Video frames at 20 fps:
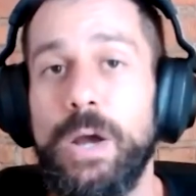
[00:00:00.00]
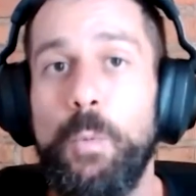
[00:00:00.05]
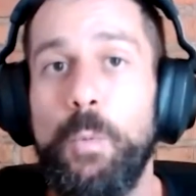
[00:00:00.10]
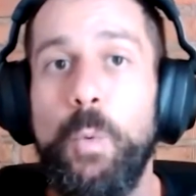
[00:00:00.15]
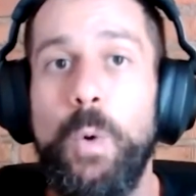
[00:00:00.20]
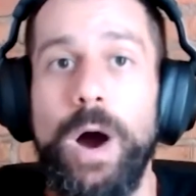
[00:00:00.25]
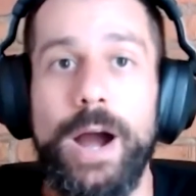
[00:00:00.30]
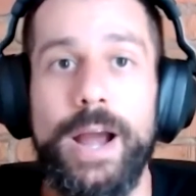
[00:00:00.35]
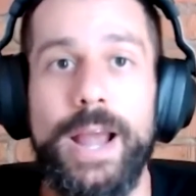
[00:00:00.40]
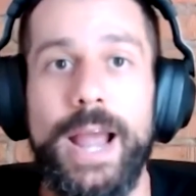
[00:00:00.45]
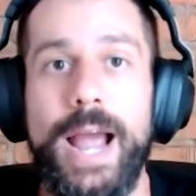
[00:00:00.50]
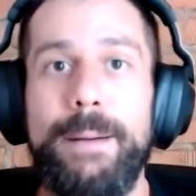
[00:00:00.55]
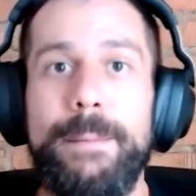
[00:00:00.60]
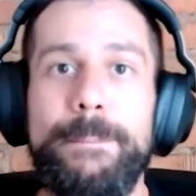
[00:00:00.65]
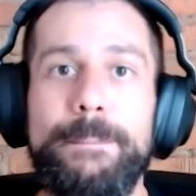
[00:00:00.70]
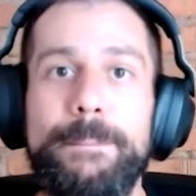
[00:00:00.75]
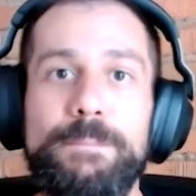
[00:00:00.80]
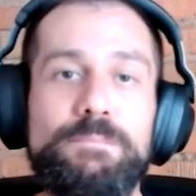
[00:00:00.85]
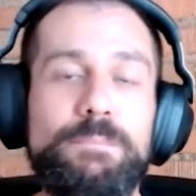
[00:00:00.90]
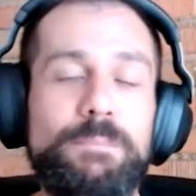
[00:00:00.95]
Why
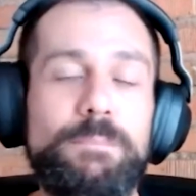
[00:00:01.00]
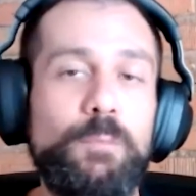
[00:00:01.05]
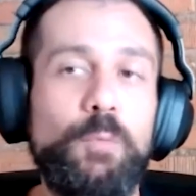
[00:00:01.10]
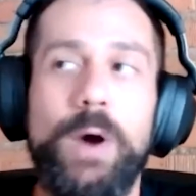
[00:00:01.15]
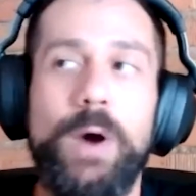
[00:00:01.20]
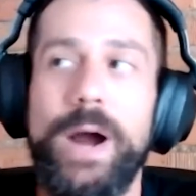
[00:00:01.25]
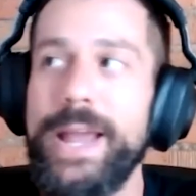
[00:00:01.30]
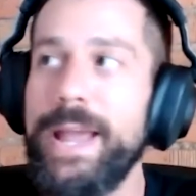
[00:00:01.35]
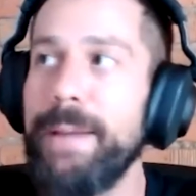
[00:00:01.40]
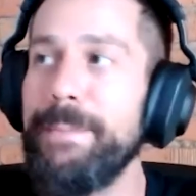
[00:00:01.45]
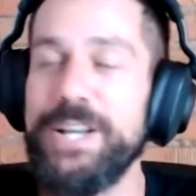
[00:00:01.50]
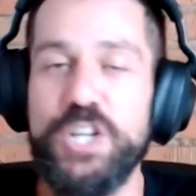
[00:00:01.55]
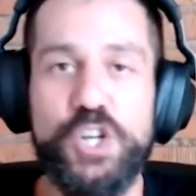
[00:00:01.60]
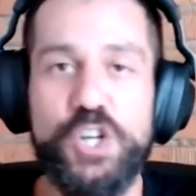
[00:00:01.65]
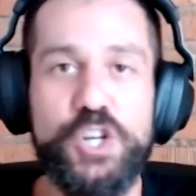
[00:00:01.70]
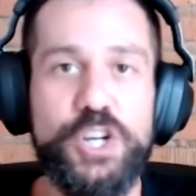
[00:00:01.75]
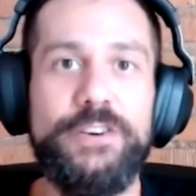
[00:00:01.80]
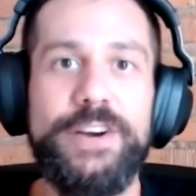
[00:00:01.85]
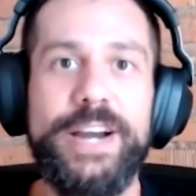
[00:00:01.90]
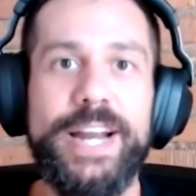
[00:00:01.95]
am I
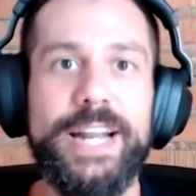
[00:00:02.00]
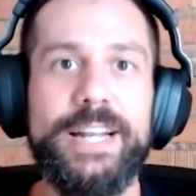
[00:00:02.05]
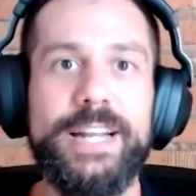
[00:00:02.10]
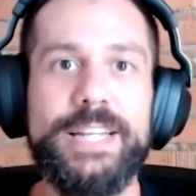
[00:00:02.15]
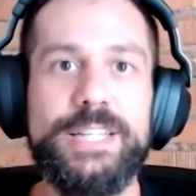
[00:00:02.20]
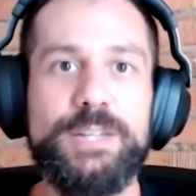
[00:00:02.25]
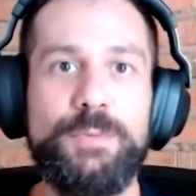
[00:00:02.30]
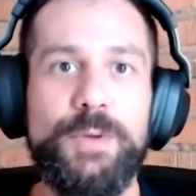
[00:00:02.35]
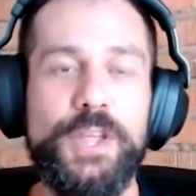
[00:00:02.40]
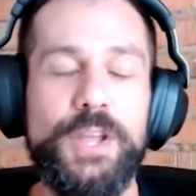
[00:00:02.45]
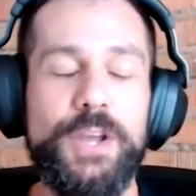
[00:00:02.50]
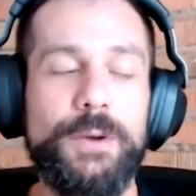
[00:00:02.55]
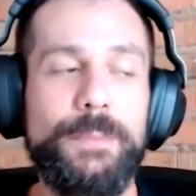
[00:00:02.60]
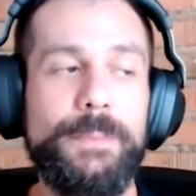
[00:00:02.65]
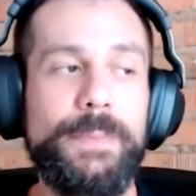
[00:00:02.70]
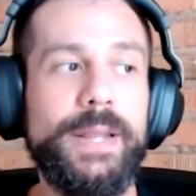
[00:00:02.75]
sharing this with you?